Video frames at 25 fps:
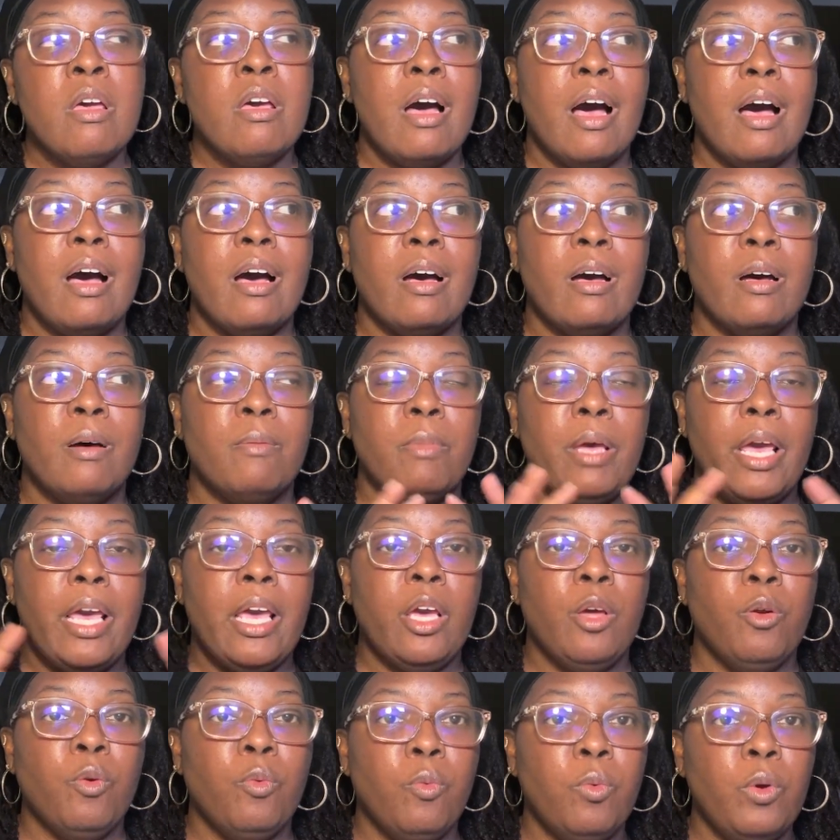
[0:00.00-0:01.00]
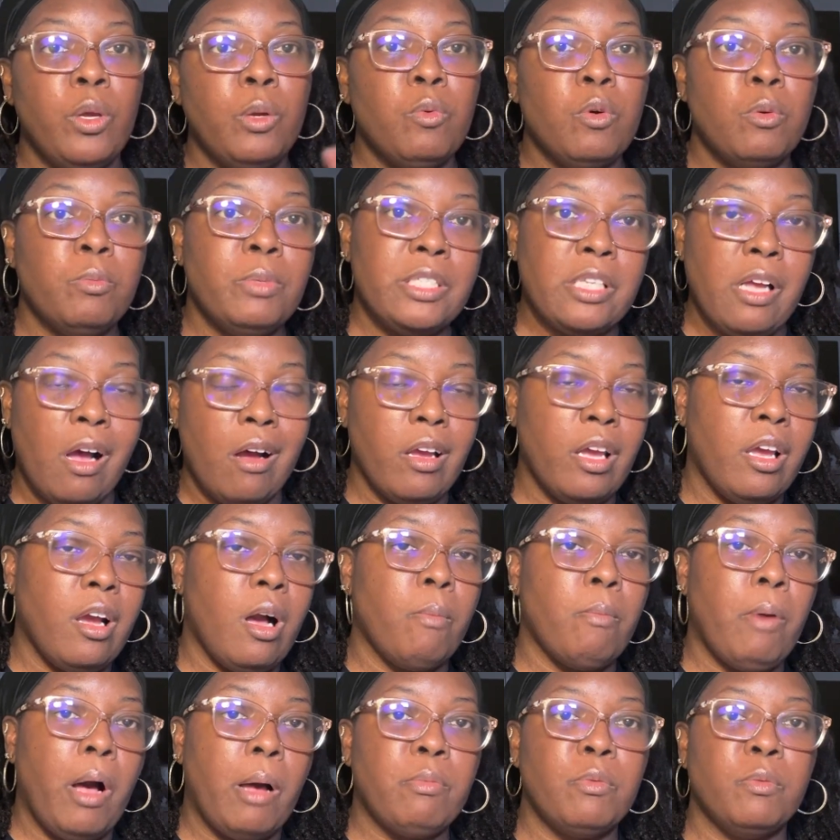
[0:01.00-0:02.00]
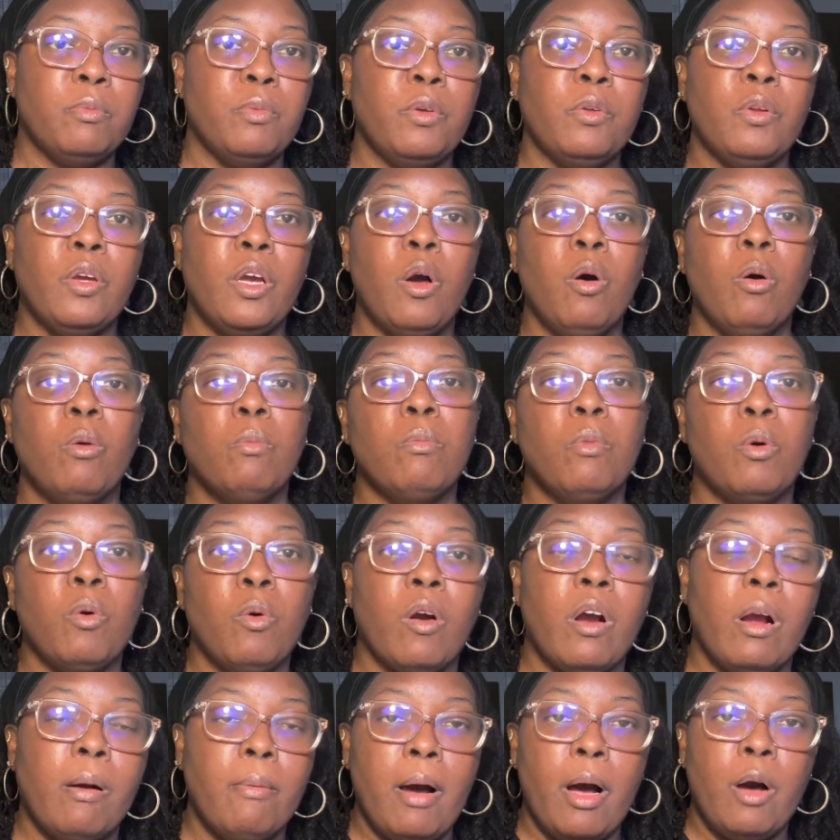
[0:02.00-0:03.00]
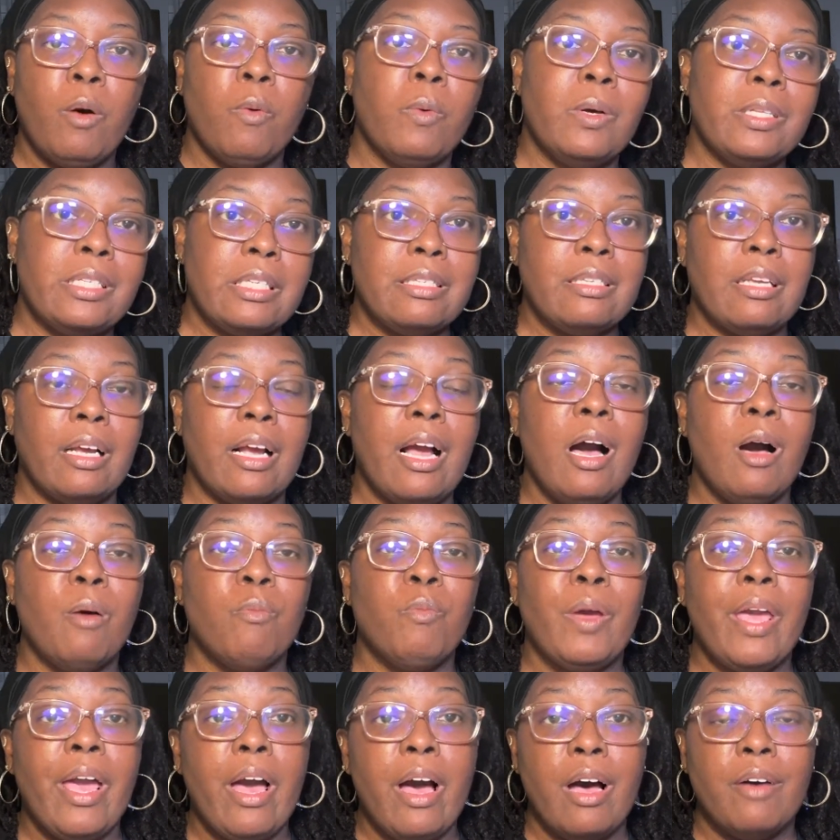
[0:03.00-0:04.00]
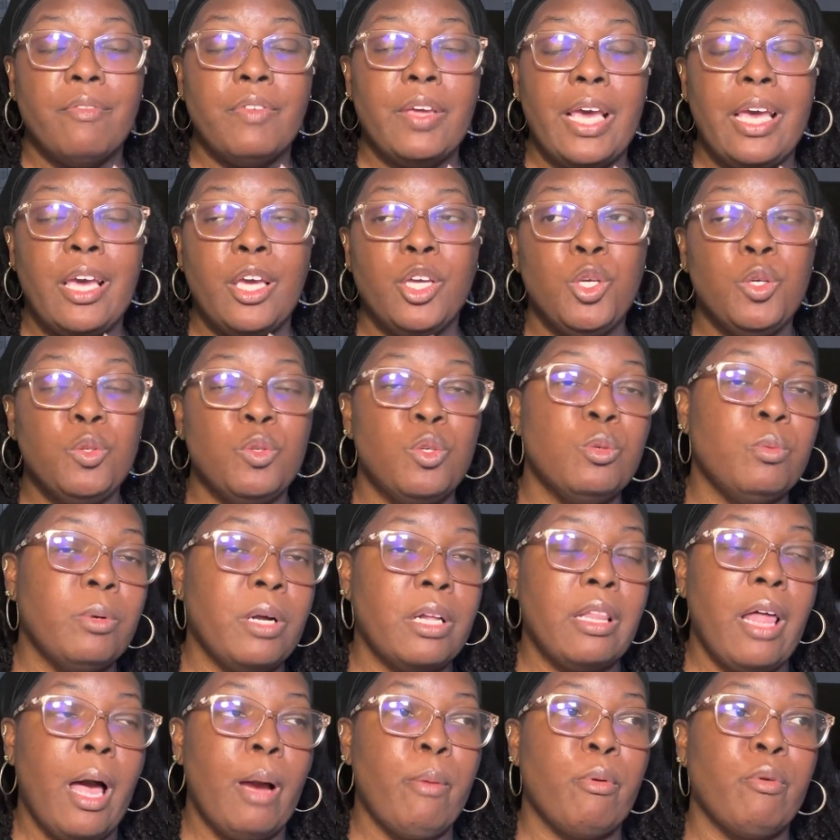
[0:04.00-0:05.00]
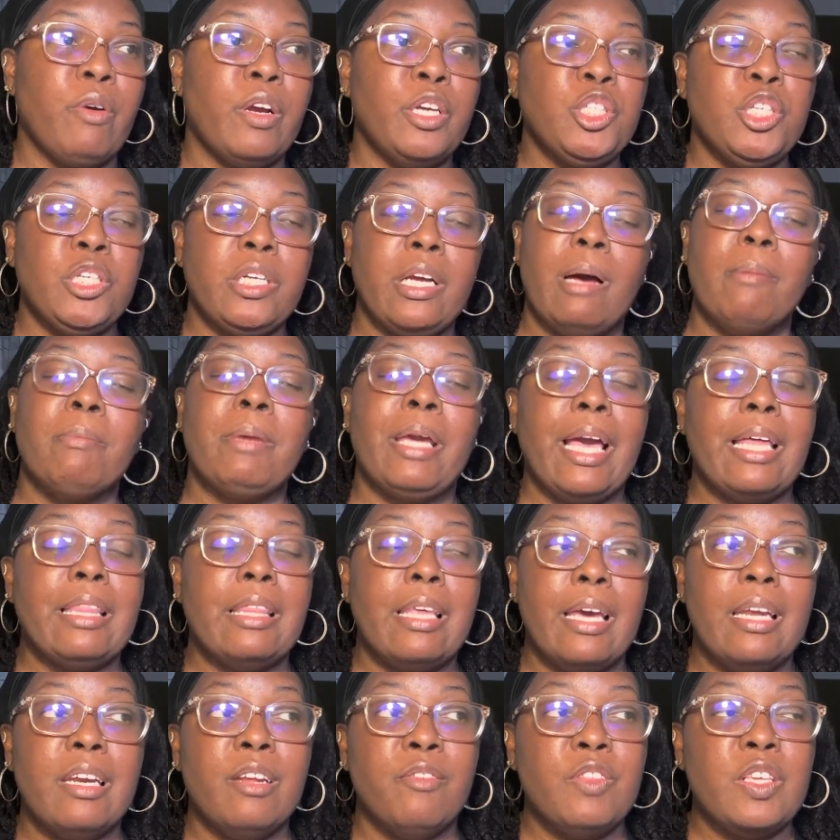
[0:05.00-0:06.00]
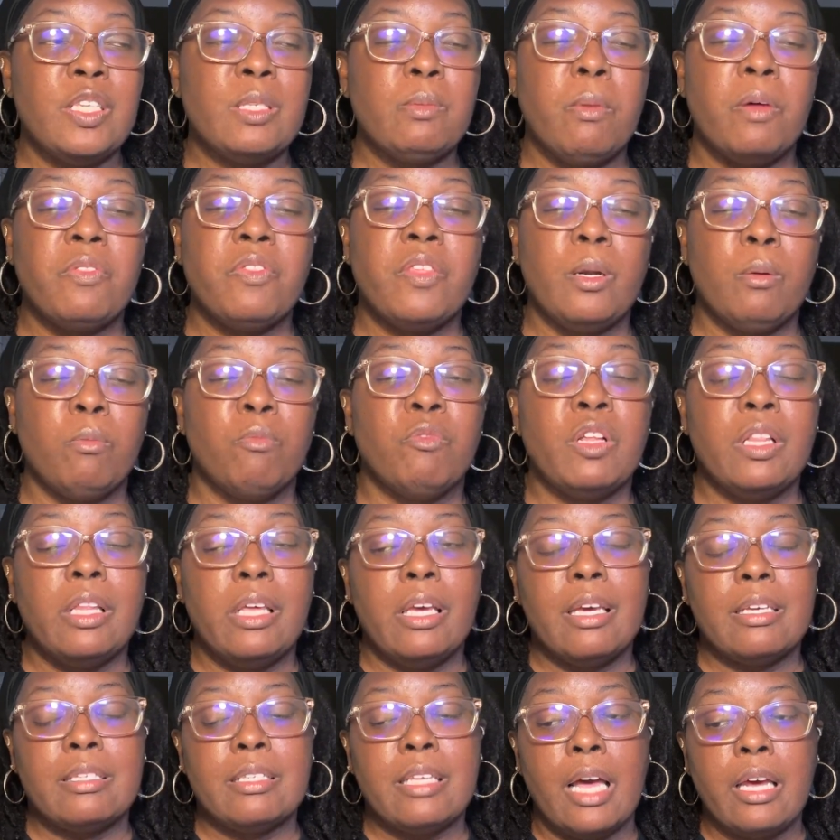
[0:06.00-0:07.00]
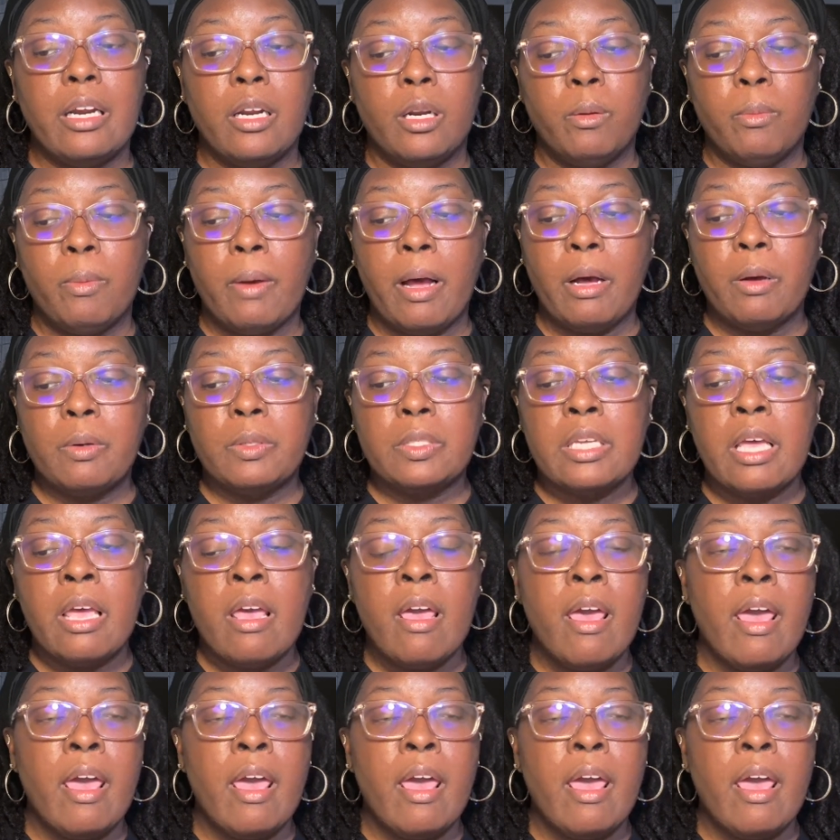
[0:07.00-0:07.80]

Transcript: Um, and we will be talking on Bible Beauty Co. more about what's to come. We have a YouTube collaboration coming at the end of this month that I'm really excited about.